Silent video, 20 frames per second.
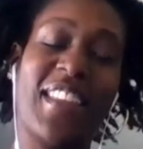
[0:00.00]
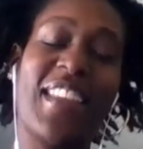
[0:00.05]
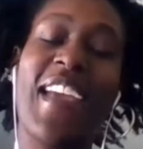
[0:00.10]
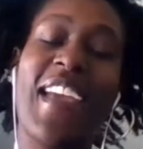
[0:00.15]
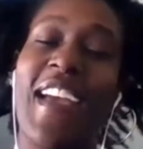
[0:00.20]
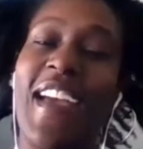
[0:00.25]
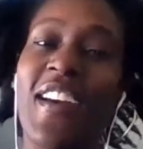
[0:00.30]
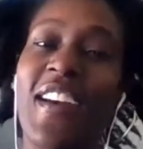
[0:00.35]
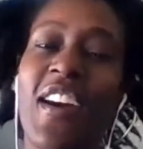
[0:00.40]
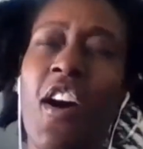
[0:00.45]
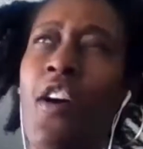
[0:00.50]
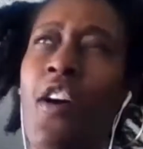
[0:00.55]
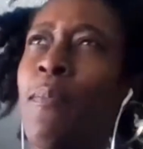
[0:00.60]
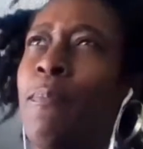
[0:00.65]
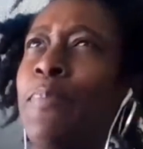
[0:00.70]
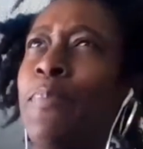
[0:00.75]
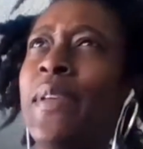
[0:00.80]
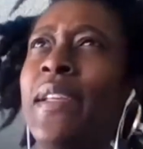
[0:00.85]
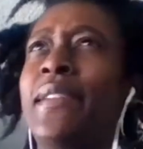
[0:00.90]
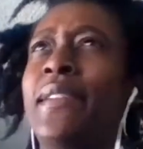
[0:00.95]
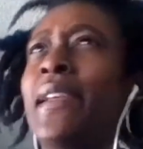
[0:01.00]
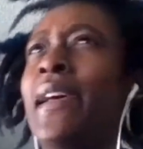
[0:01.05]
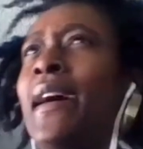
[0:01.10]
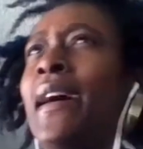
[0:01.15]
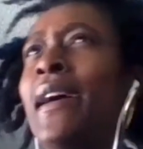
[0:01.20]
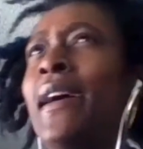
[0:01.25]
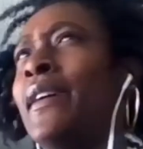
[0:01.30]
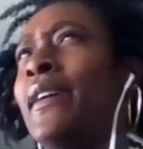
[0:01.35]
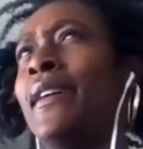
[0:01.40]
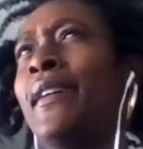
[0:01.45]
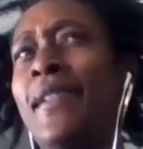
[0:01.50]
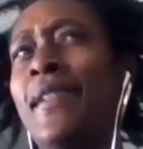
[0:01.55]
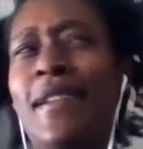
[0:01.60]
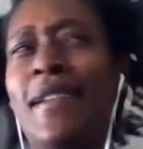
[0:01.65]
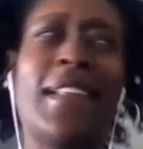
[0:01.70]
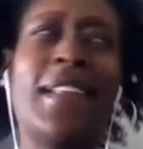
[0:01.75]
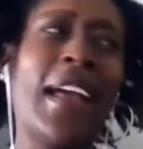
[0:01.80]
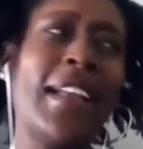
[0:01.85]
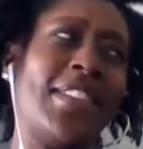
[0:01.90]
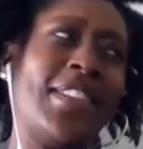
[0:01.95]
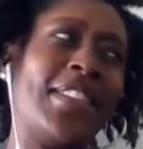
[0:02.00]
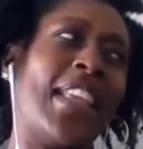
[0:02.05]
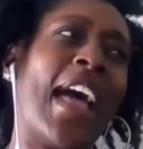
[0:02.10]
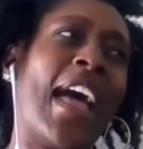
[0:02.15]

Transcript: Yeah. Oh, big time. I just